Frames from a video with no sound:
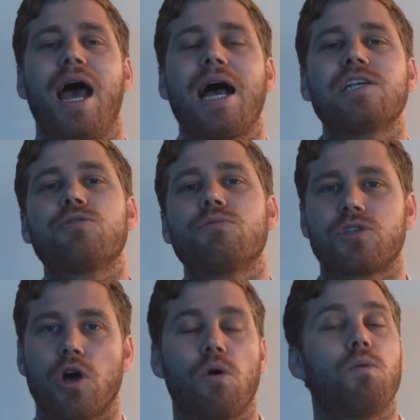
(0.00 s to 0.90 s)
As a
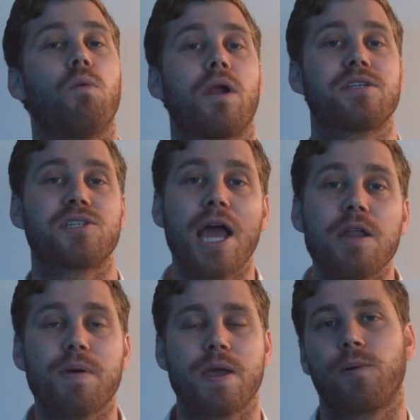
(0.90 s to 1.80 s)
result, what I say to
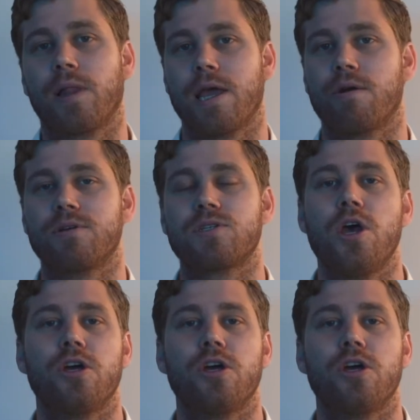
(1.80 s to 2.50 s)
people here is